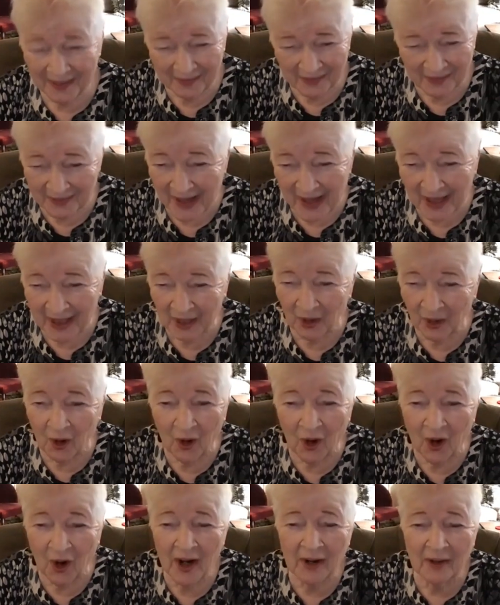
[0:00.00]
that's not
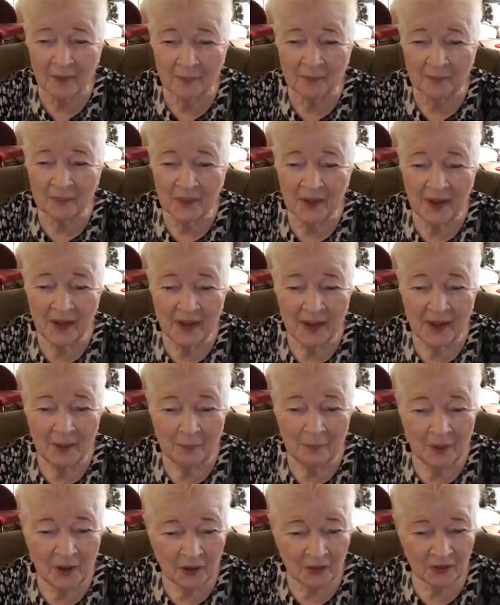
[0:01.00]
art
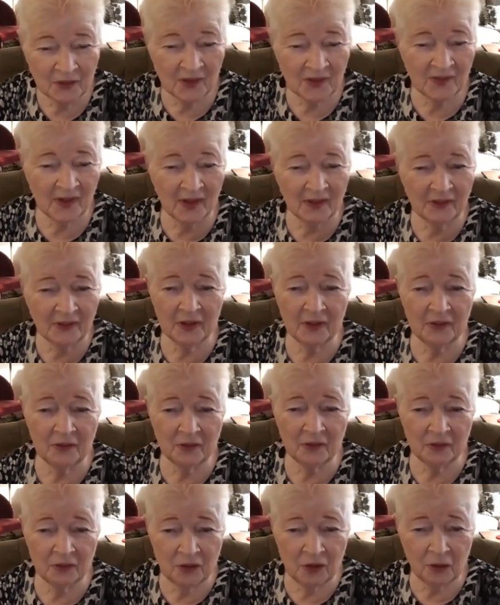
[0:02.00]
because it
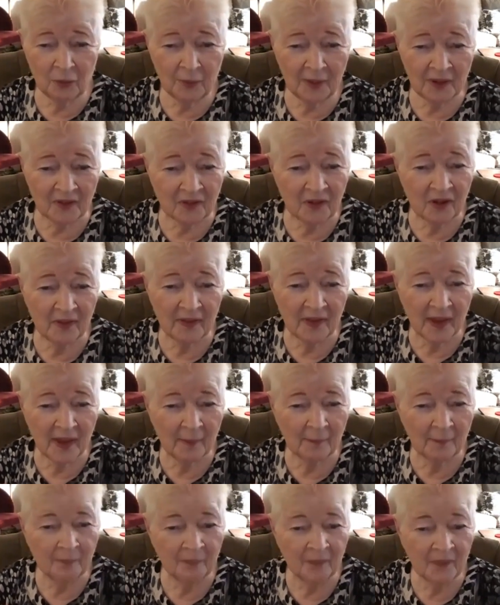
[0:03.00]
doesn't do it to
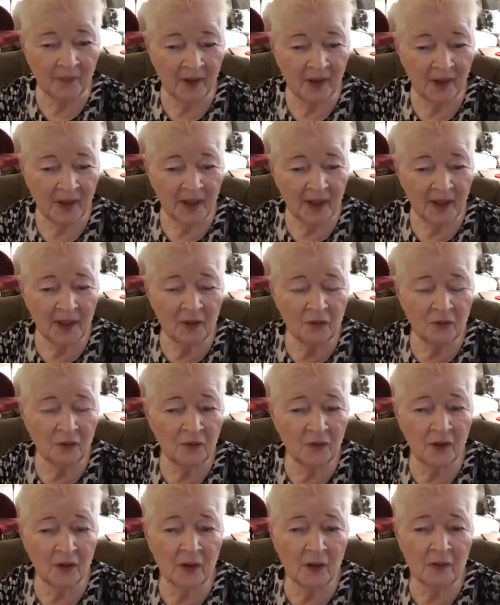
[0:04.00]
them. And it's
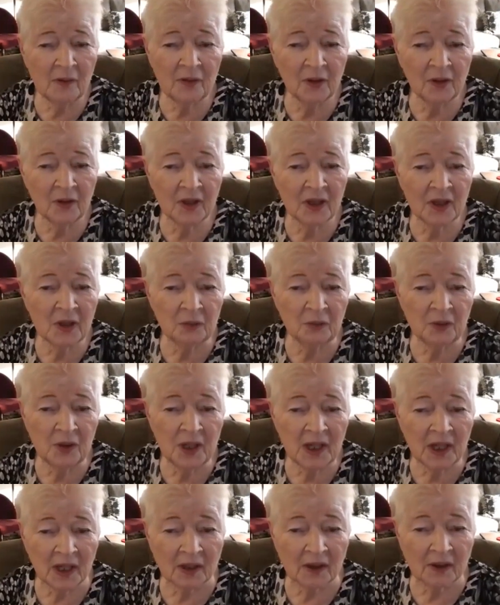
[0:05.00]
very, very
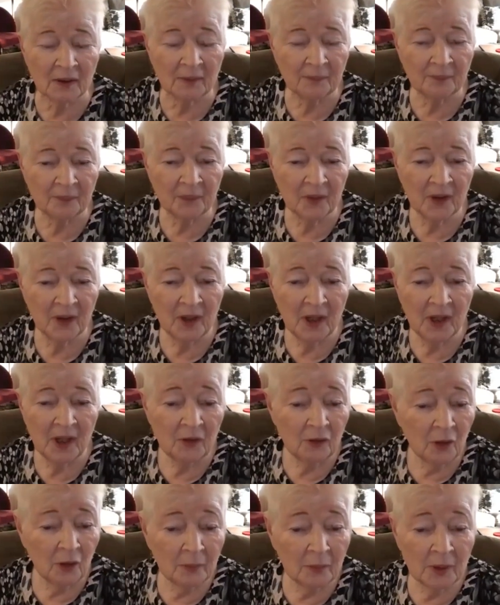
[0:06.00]
unique.
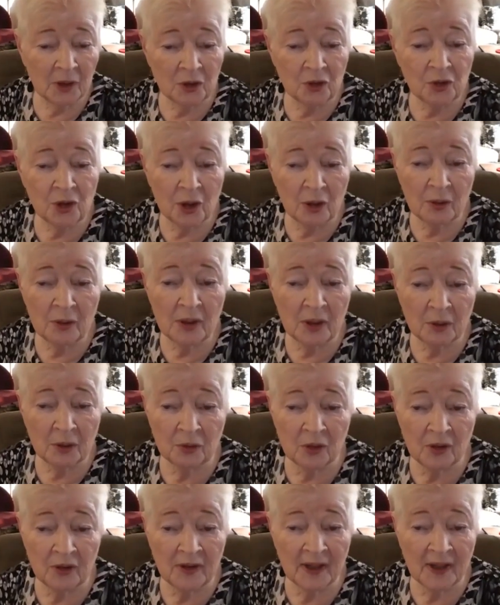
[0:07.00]
So I'm going to show
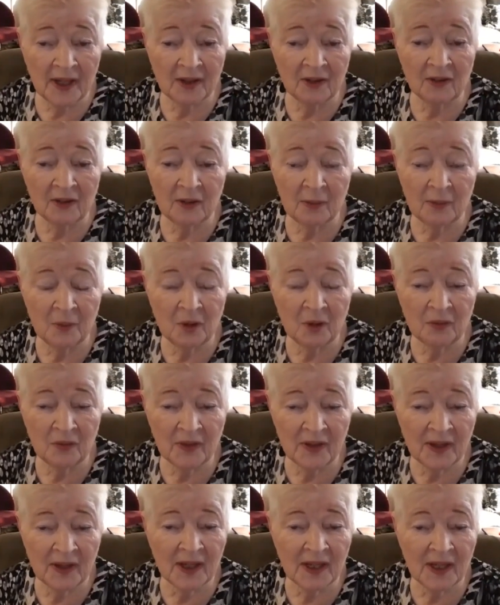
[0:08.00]
you today some of
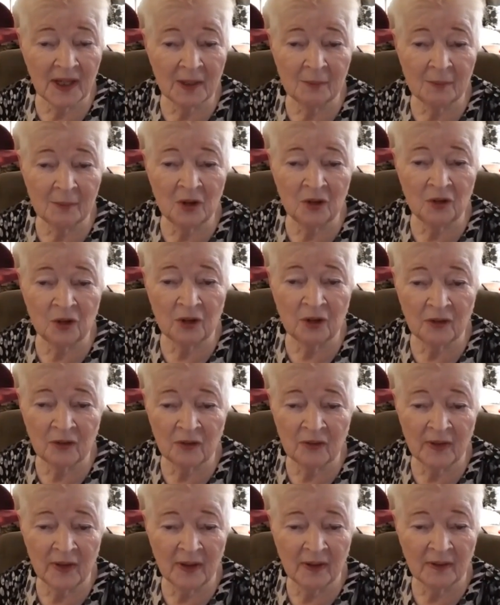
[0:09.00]
the
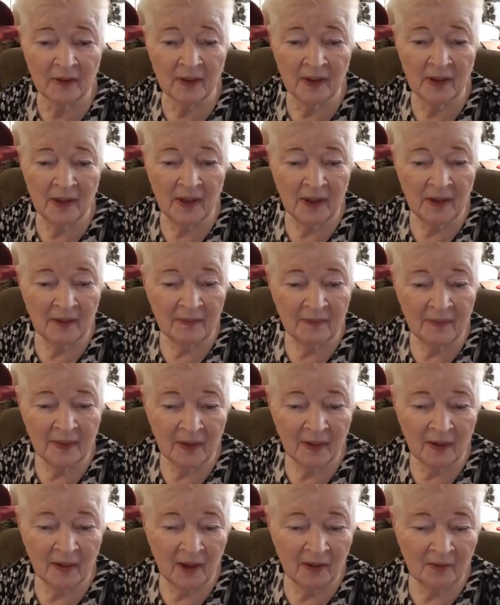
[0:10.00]
images that
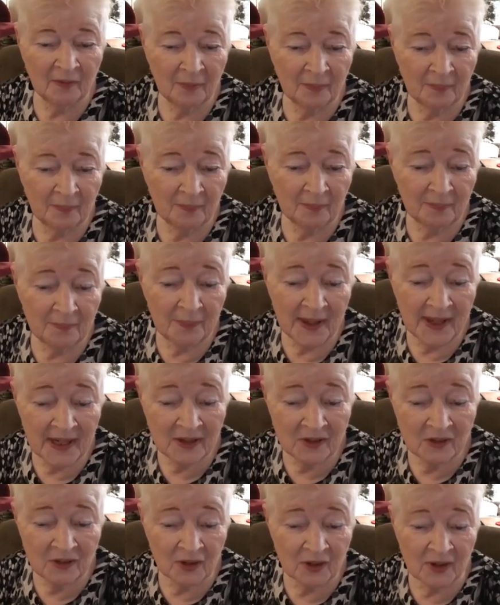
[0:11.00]
I've
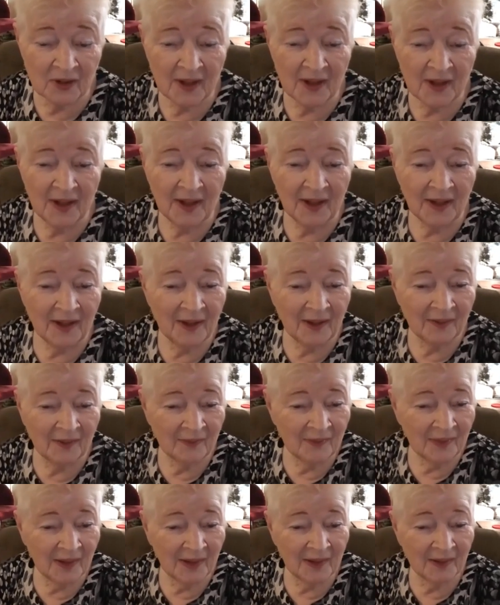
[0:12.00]
painted
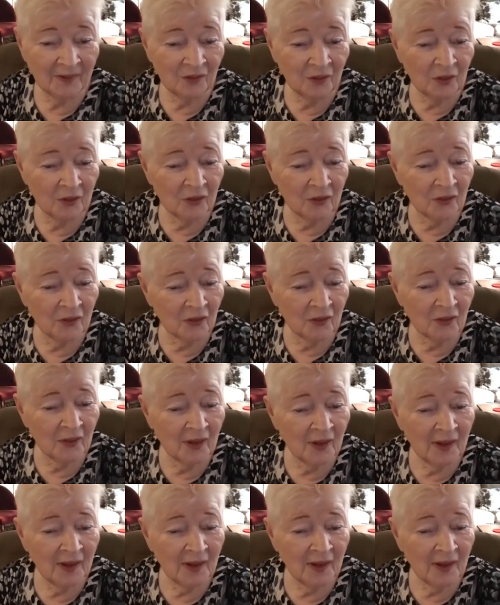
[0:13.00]
and just